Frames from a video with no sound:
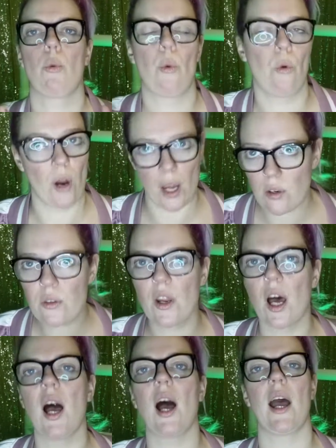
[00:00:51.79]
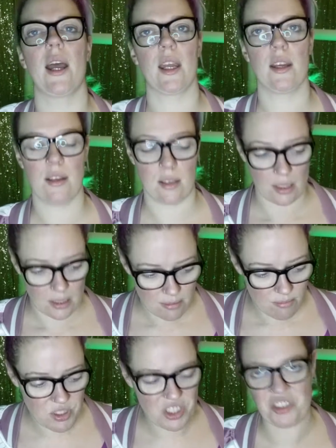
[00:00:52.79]
ride or die
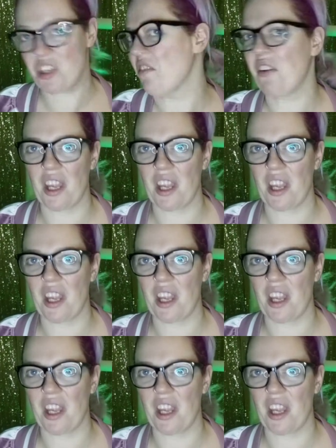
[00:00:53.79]
stuff